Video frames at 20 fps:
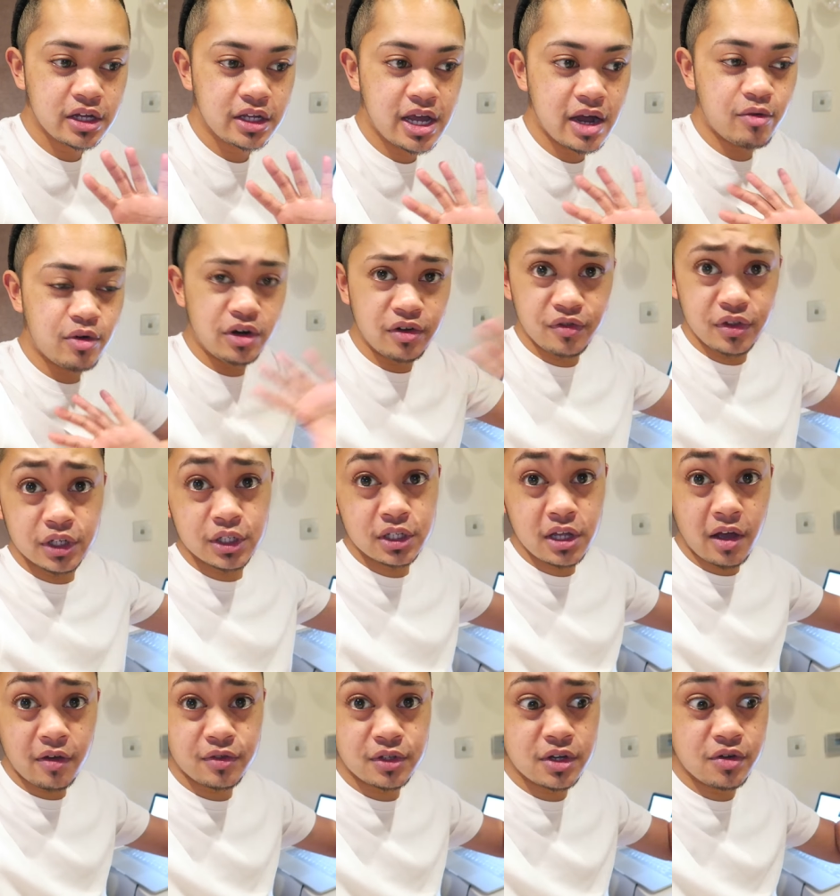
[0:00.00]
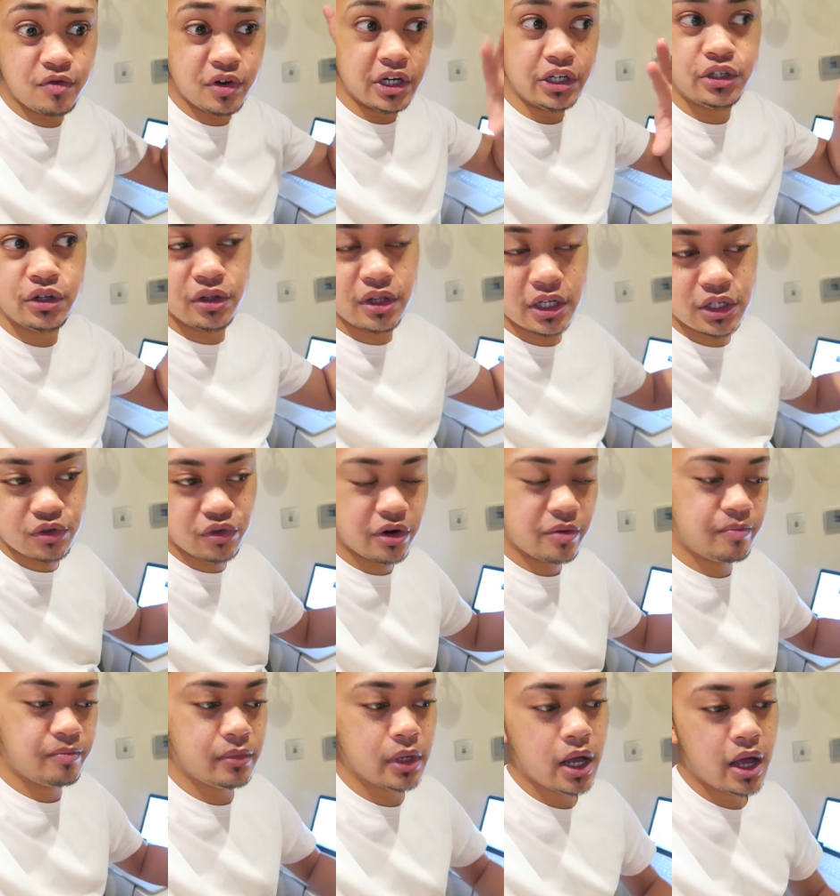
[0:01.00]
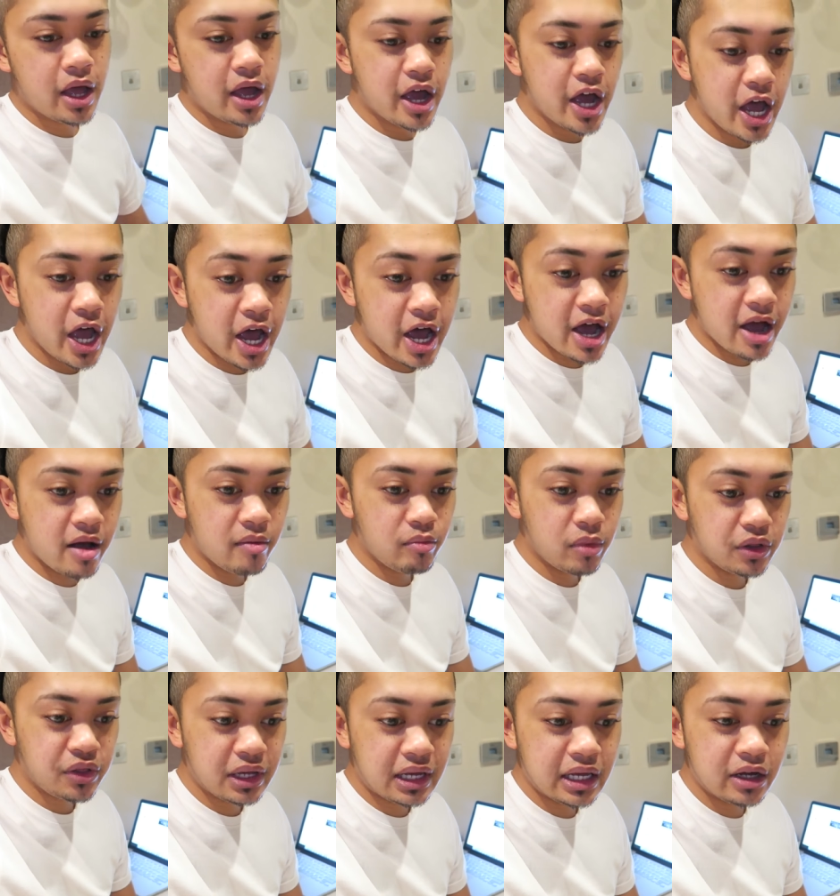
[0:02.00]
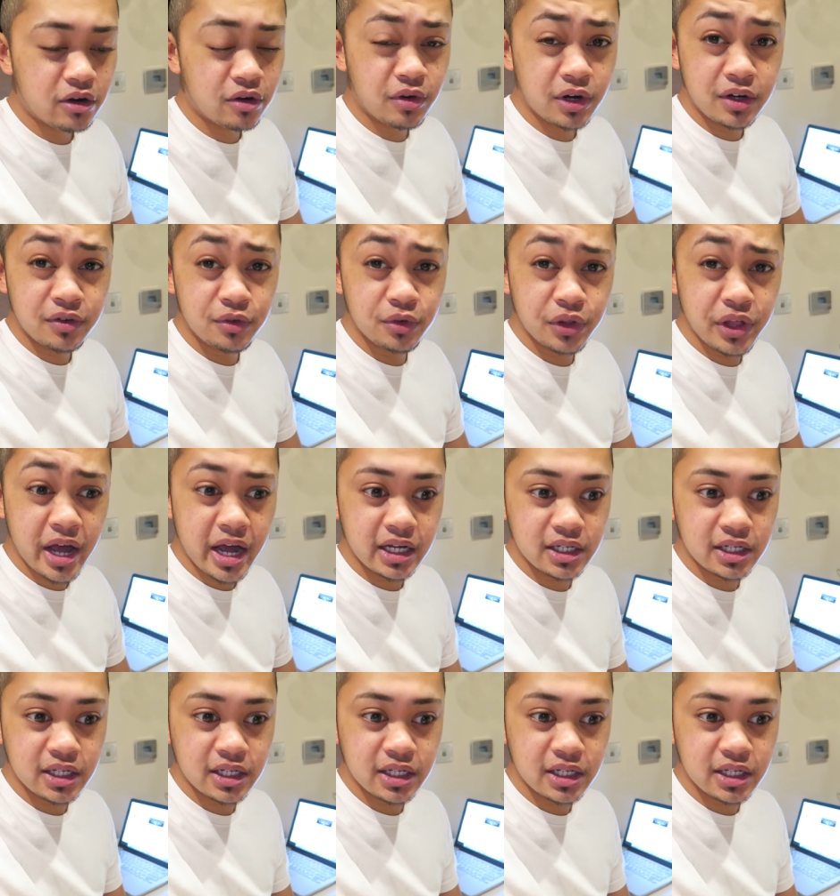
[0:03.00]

get rid of the stuff to redo this room, um, I think he got rid of all the